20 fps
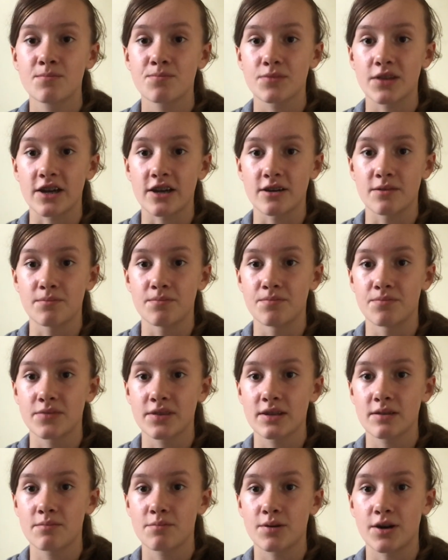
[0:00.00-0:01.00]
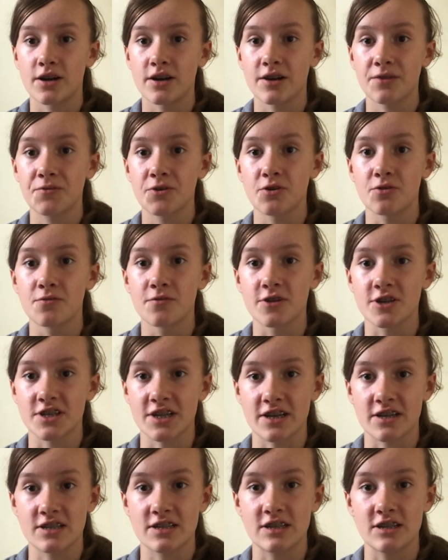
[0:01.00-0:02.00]
But if you're over
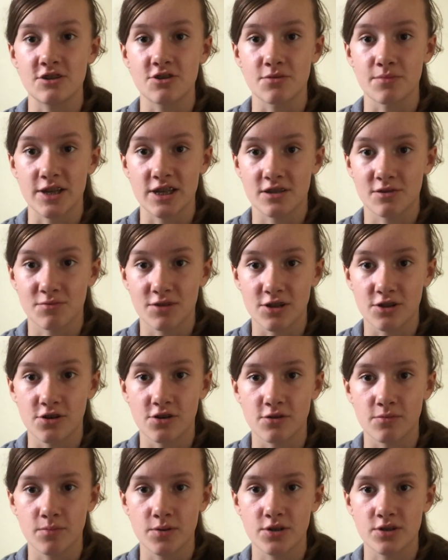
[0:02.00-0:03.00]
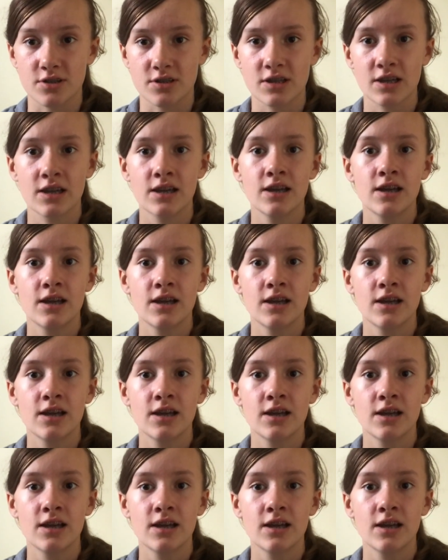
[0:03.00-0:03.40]
16, you're meant to wear long boots.